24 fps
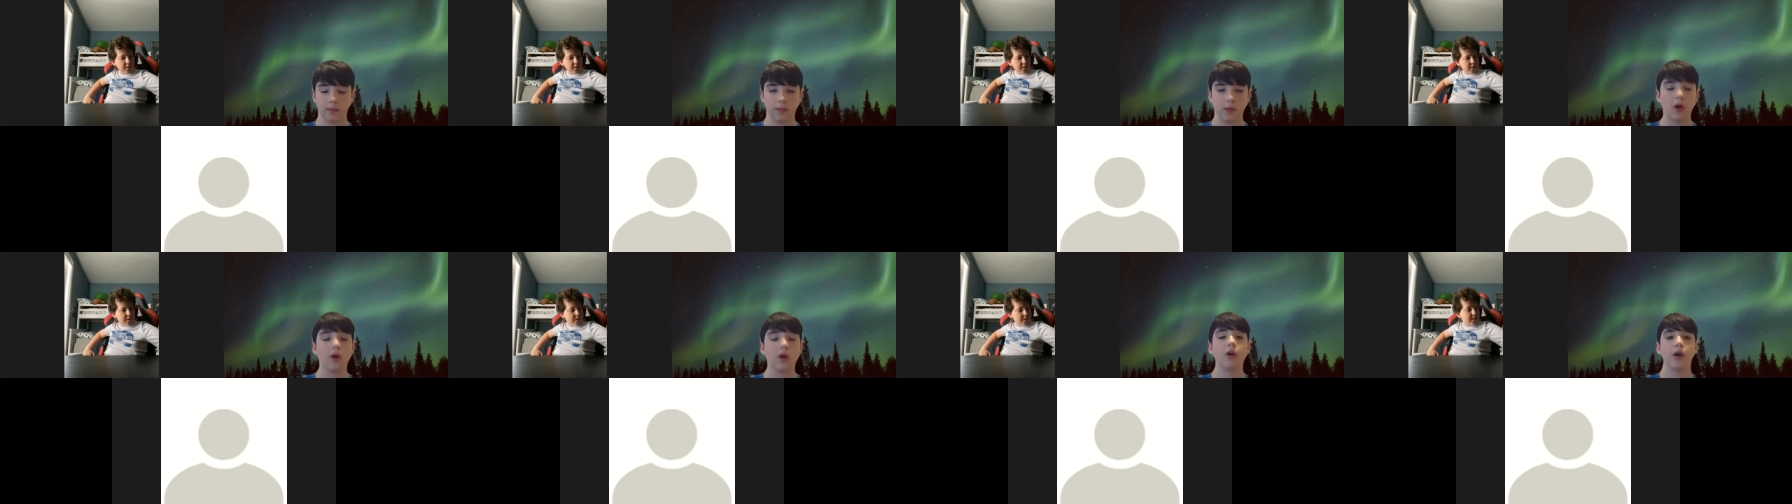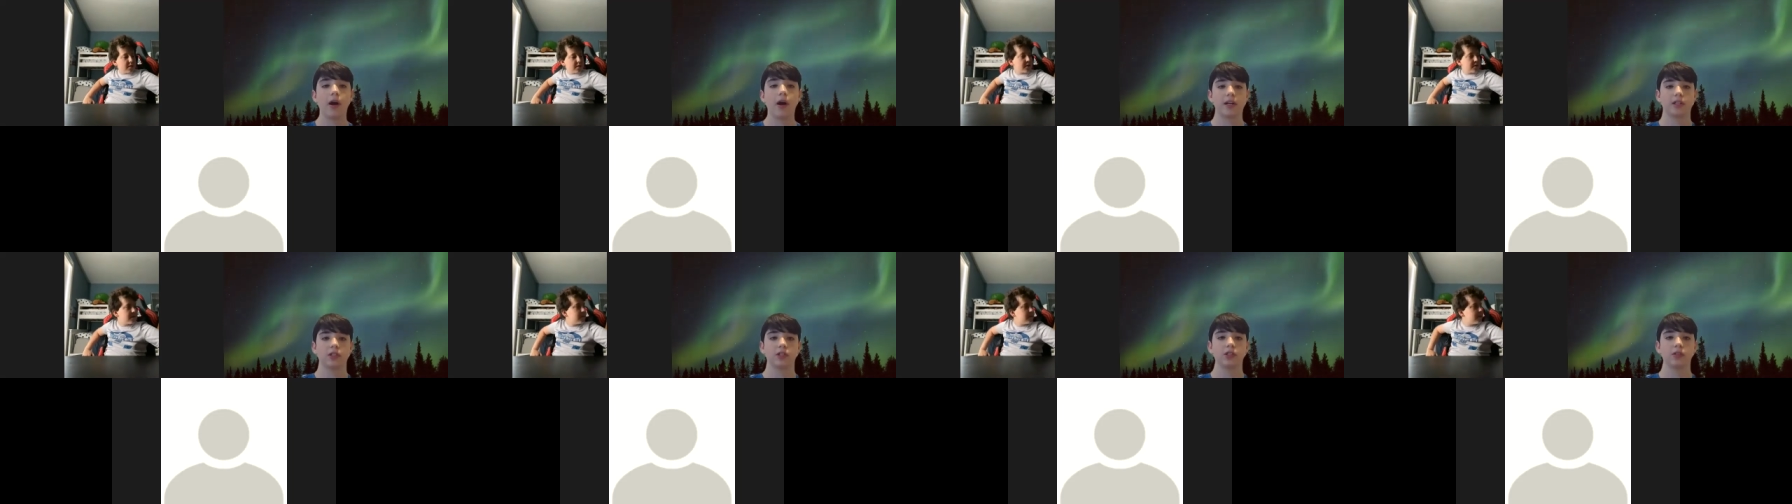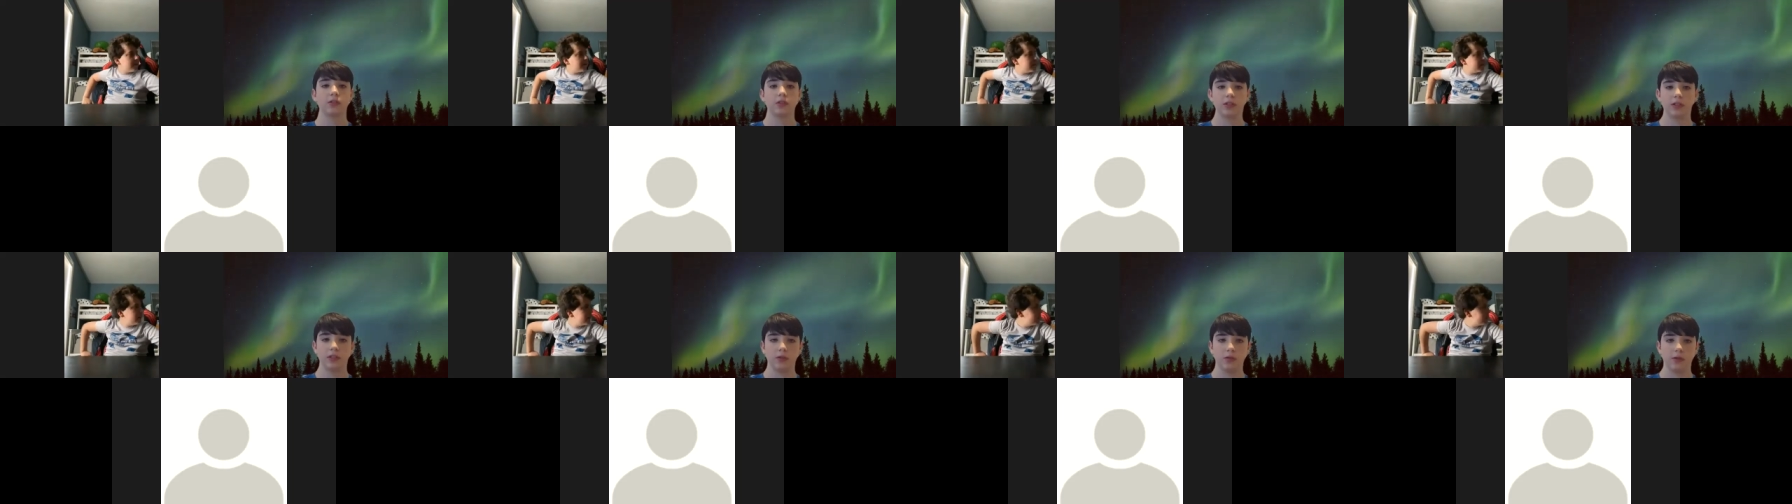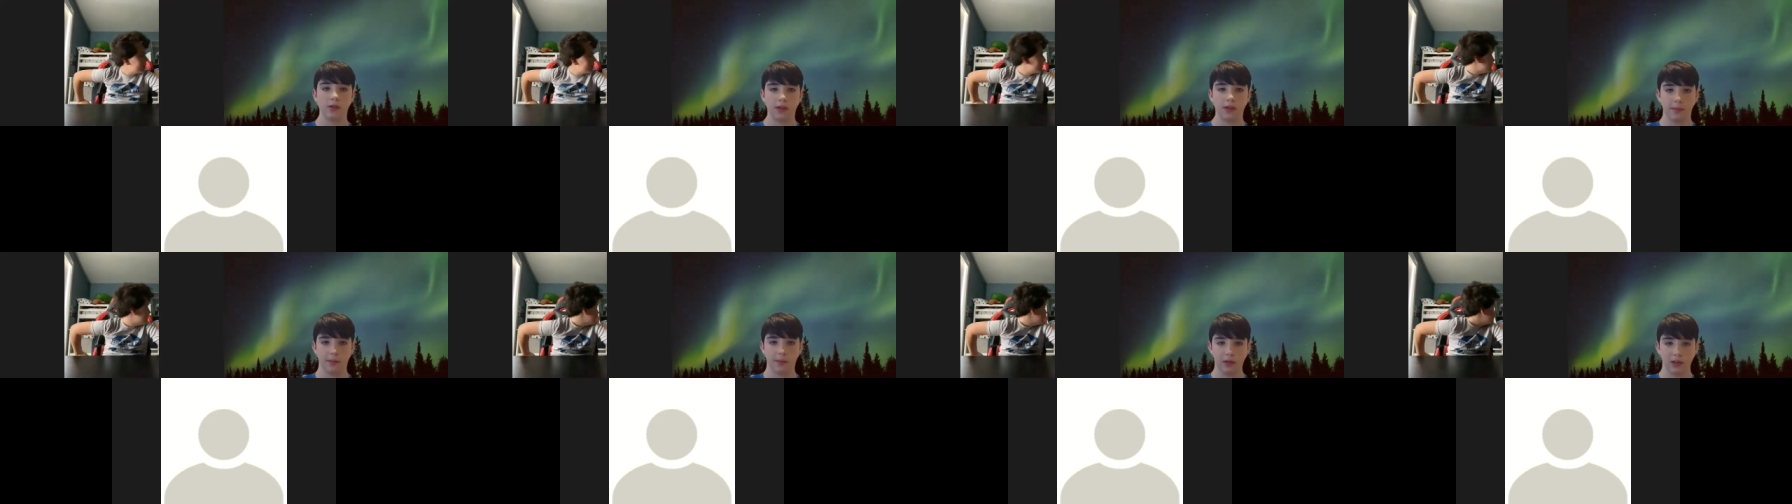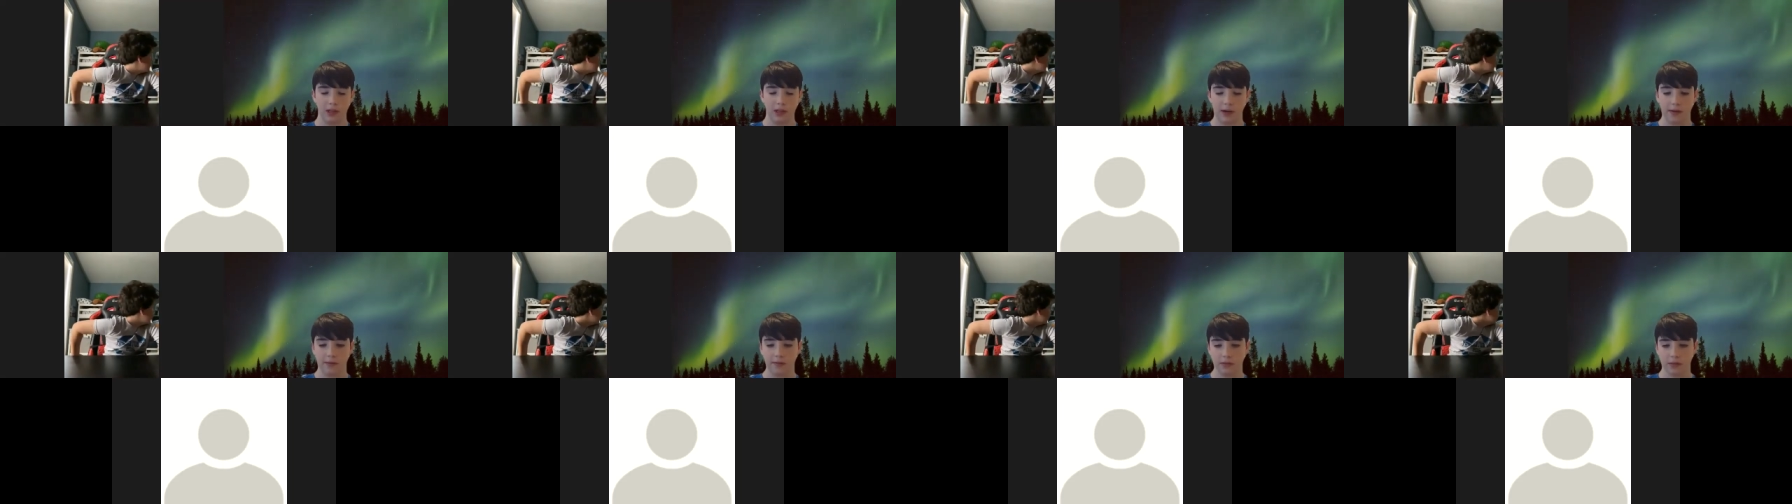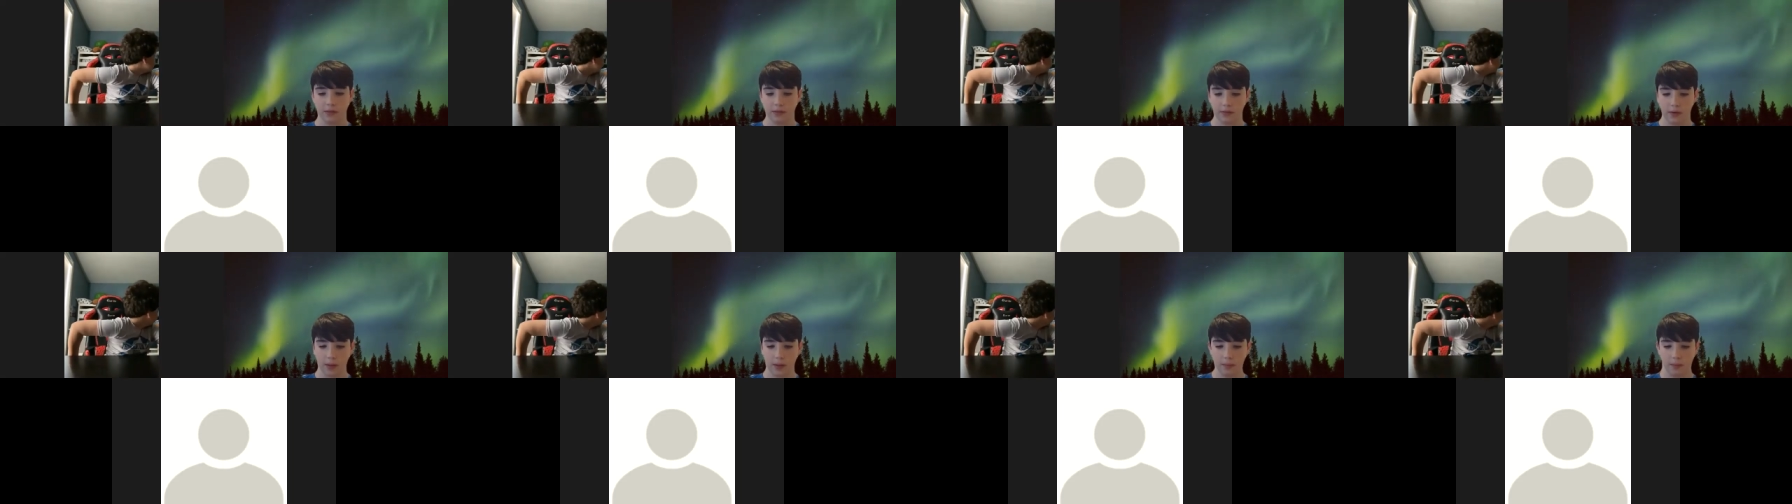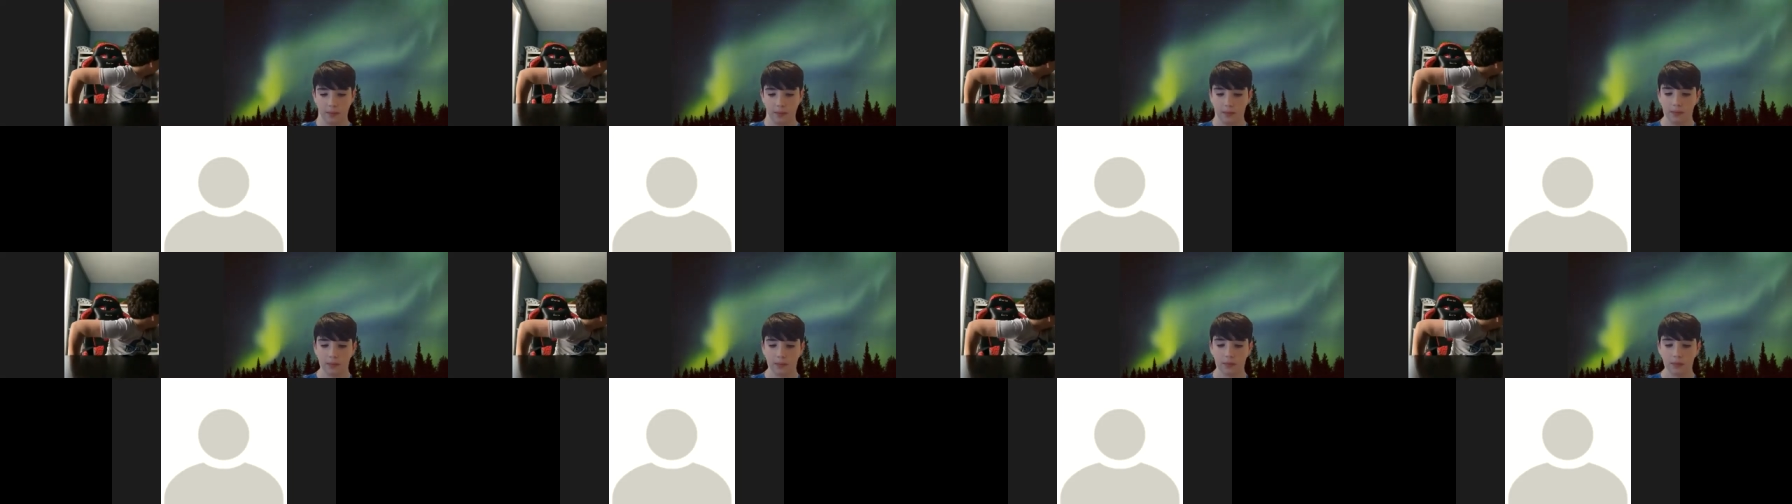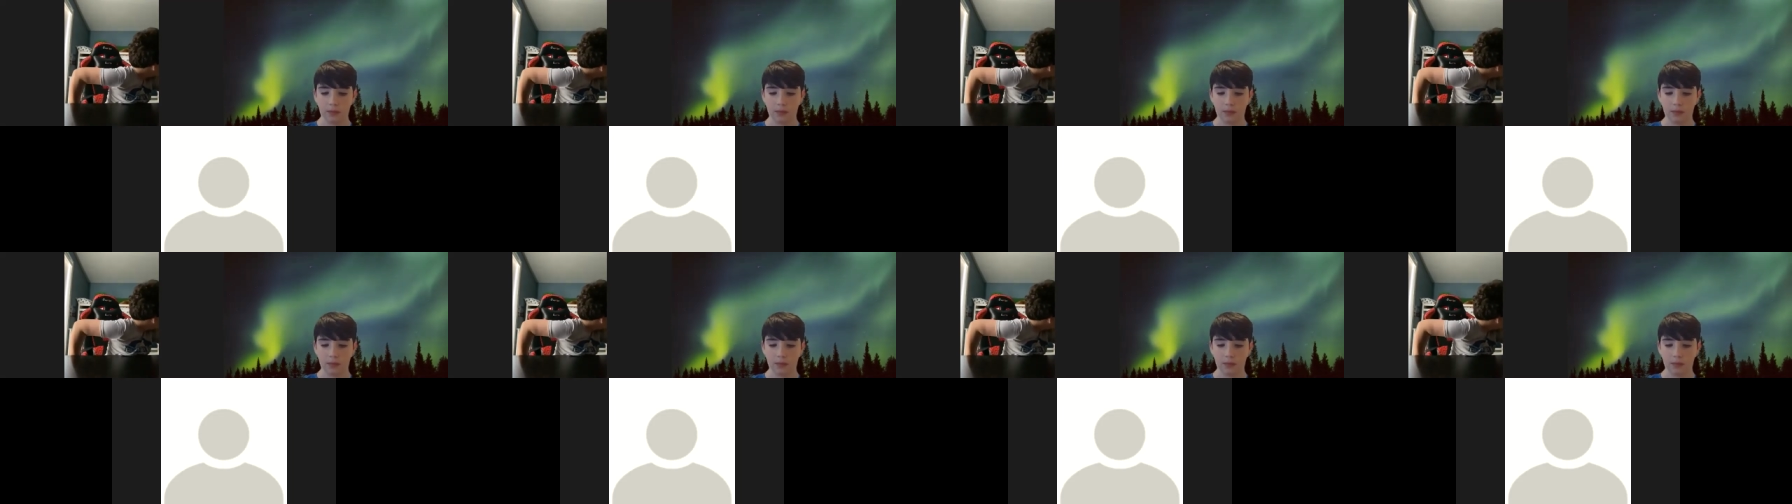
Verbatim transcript: Oh no, actually only two of them are left from